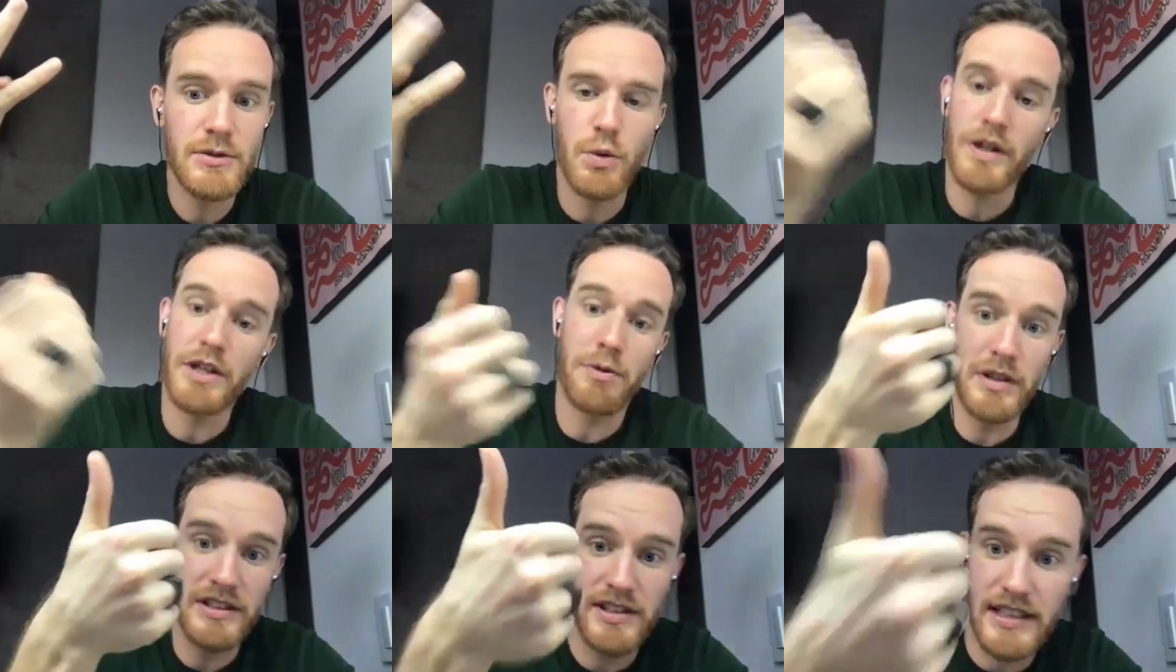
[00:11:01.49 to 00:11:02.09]
Well,
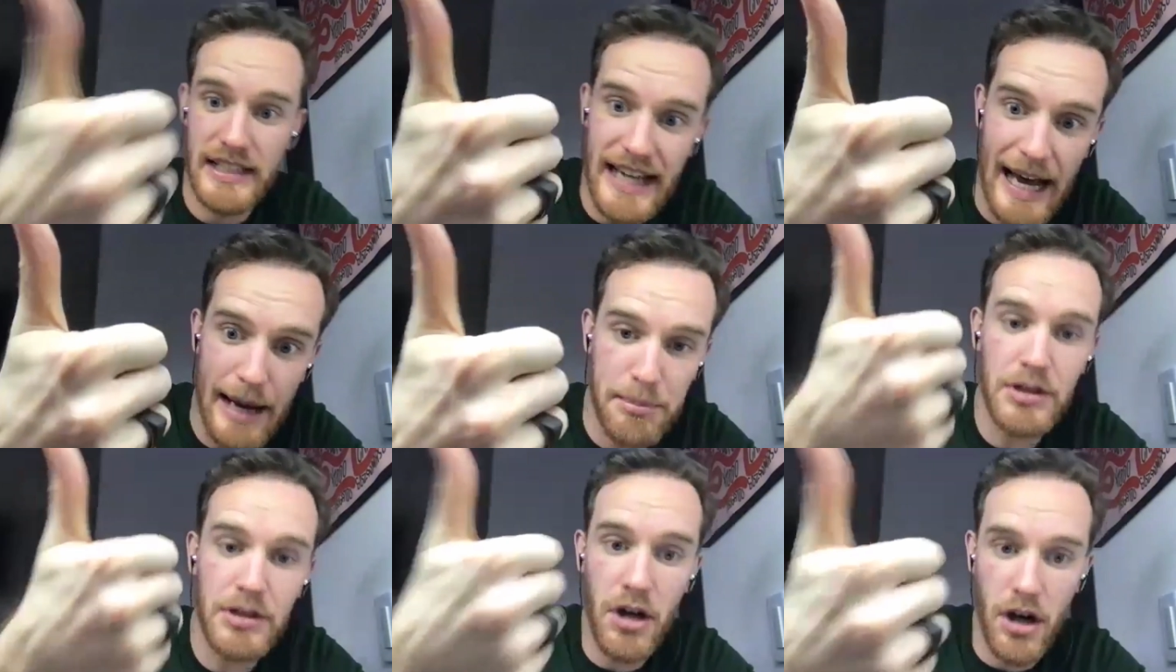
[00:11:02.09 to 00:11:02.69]
you went to the
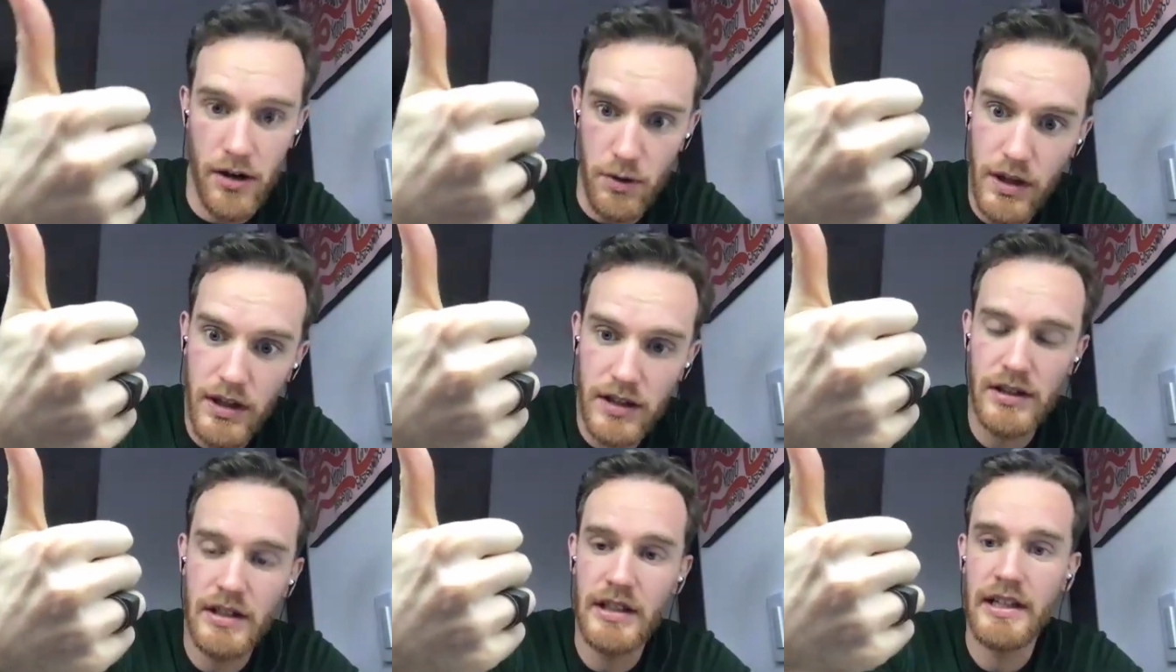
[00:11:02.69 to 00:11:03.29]
capital, Ottawa,
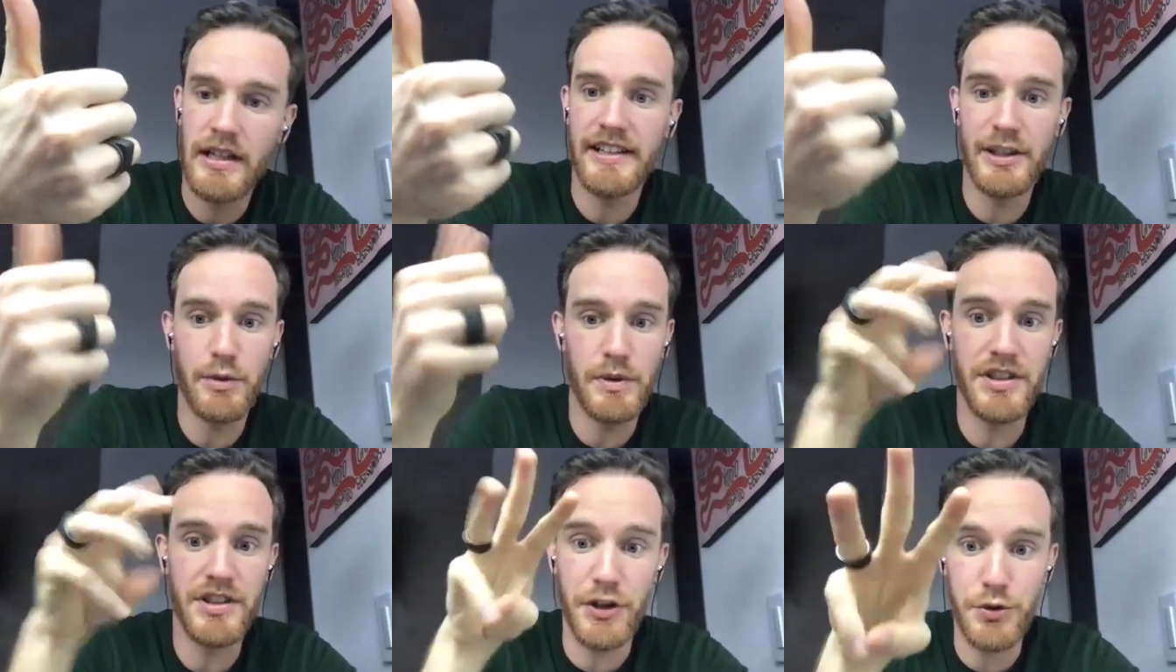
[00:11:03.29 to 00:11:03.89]
and then you
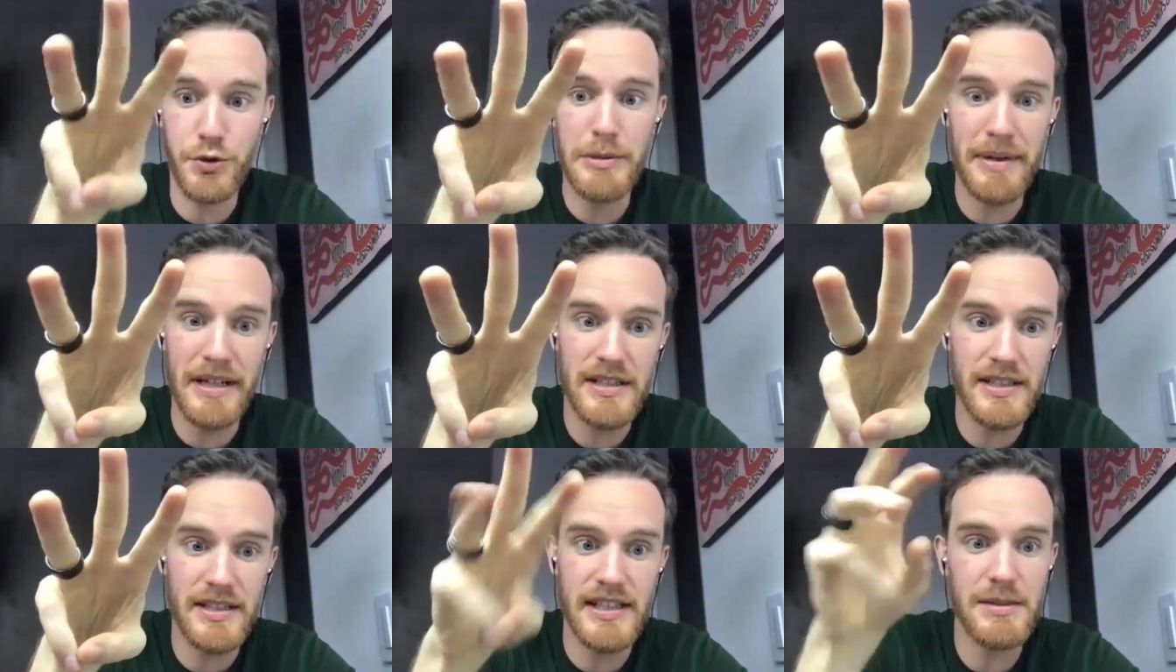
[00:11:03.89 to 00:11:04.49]
went to the three biggest